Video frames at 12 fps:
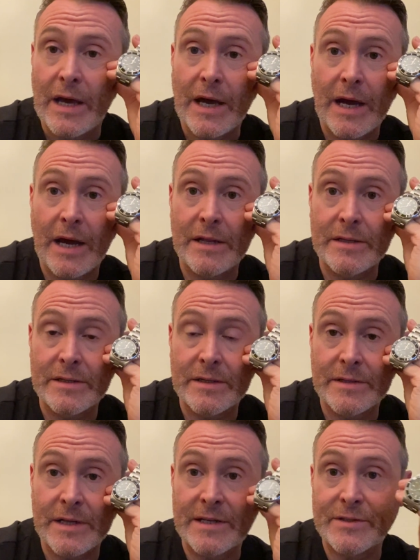And
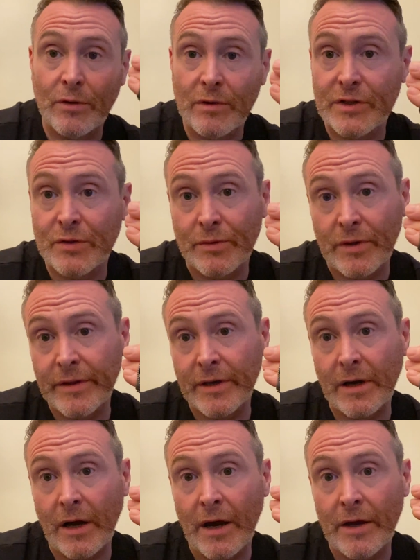they sold it to another
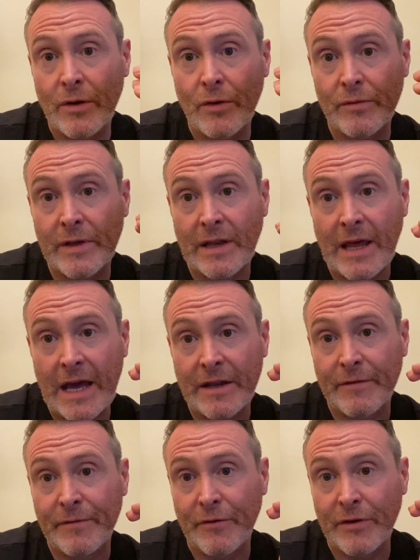guy who then had
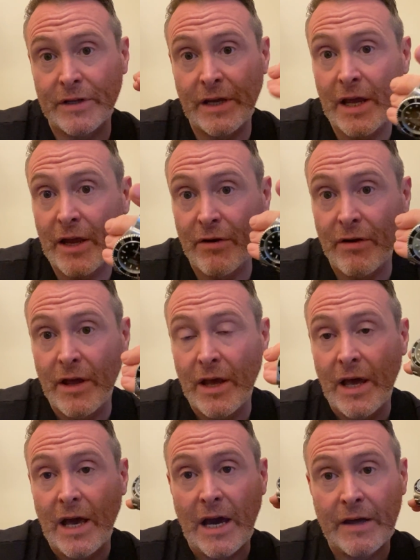it for a year.
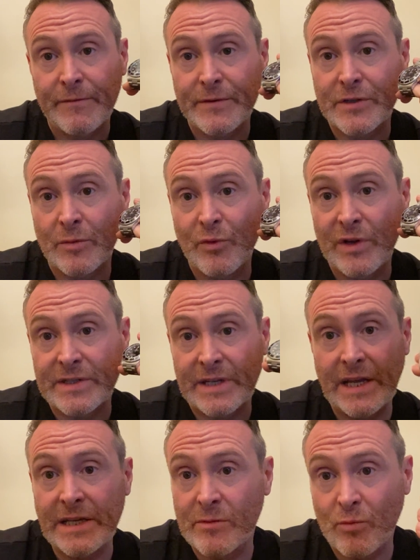And for some reason
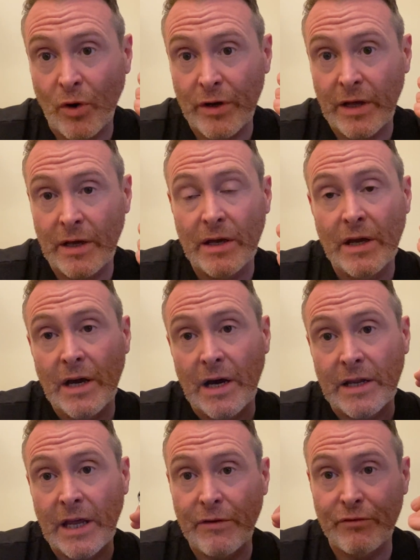he didn't want it
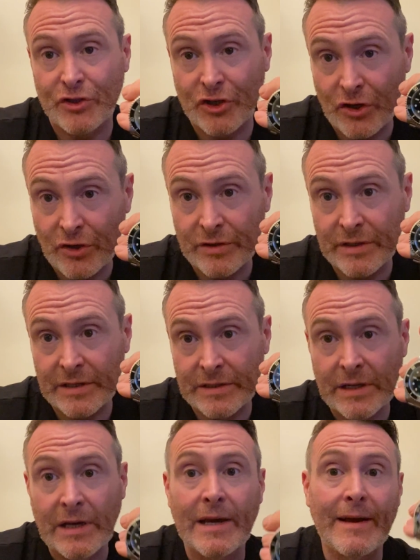and he returned it.
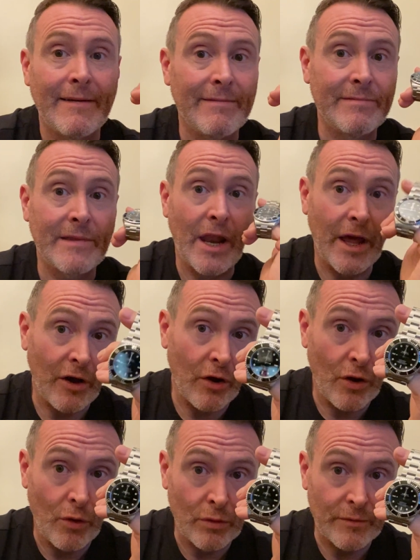Then I got
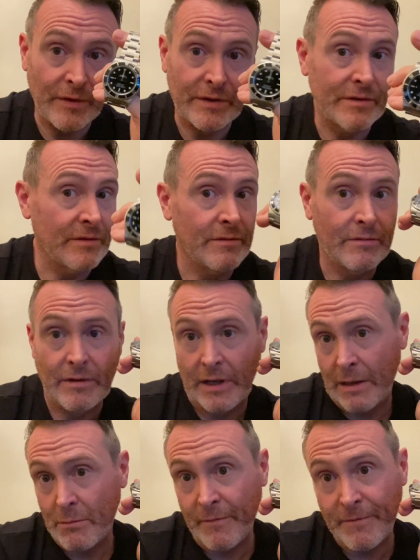hold of it and
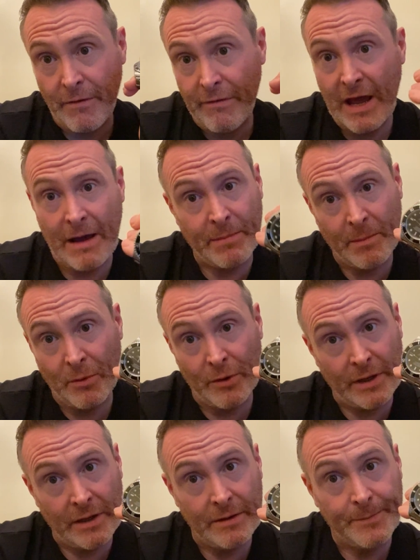I'm a very happy
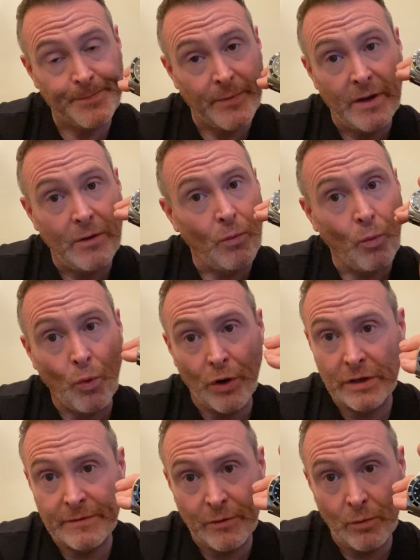bunny.
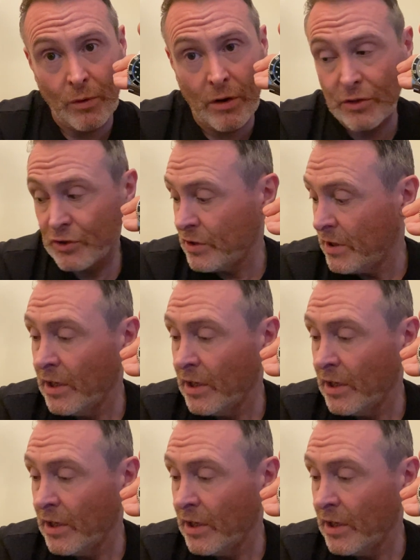Wonderful watch.